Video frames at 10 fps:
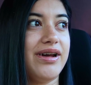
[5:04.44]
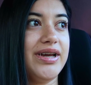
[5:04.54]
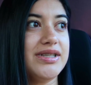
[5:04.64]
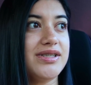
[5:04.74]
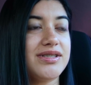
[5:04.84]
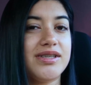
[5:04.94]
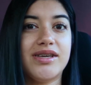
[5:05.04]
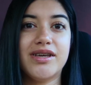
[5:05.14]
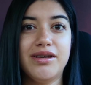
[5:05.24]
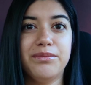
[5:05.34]
that I get to
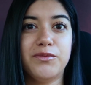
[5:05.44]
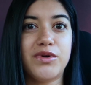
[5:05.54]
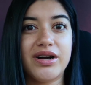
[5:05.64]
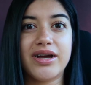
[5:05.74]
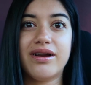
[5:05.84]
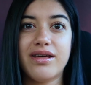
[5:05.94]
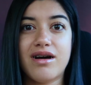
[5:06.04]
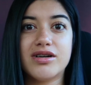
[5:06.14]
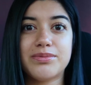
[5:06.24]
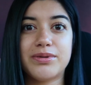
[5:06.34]
see him walk out of the
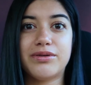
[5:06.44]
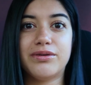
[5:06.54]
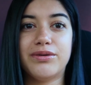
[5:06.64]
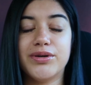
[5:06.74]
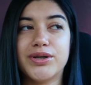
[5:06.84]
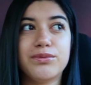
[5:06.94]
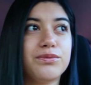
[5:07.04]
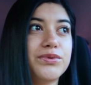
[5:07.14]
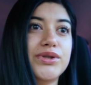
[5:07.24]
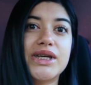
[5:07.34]
hospital, or
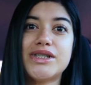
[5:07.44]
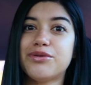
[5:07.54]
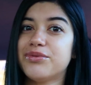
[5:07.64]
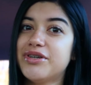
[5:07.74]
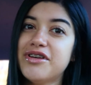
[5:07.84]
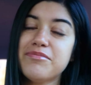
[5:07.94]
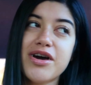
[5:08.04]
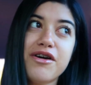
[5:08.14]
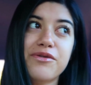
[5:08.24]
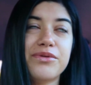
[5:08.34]
we get to reel him
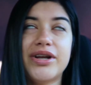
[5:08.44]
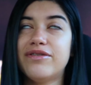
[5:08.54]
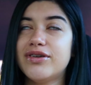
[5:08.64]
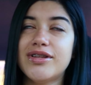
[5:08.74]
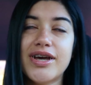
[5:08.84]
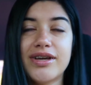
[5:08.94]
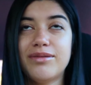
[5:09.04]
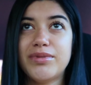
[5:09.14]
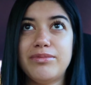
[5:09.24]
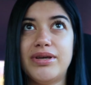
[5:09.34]
out, whatever the heck
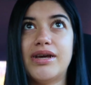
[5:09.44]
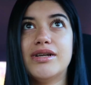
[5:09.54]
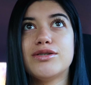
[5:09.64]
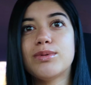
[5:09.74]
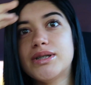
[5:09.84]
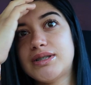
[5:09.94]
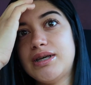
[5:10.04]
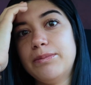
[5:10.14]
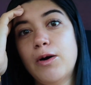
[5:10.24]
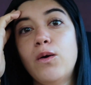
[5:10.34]
it may be. I just want to
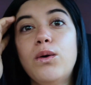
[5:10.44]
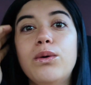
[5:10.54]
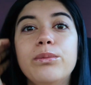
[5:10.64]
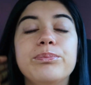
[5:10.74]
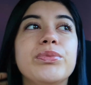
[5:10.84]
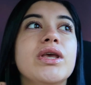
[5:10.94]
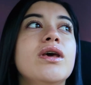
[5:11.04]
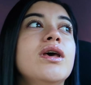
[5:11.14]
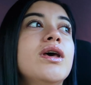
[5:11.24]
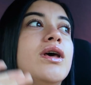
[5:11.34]
see him home,
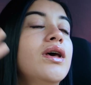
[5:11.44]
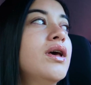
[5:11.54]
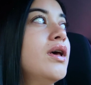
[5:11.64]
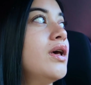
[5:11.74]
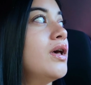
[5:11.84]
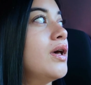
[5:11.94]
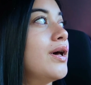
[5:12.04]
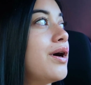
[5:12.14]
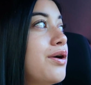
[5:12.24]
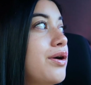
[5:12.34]

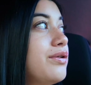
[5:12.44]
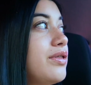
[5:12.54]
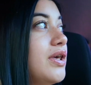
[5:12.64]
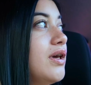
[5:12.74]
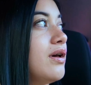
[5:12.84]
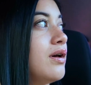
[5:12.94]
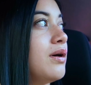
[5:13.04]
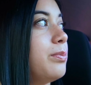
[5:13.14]
healthy.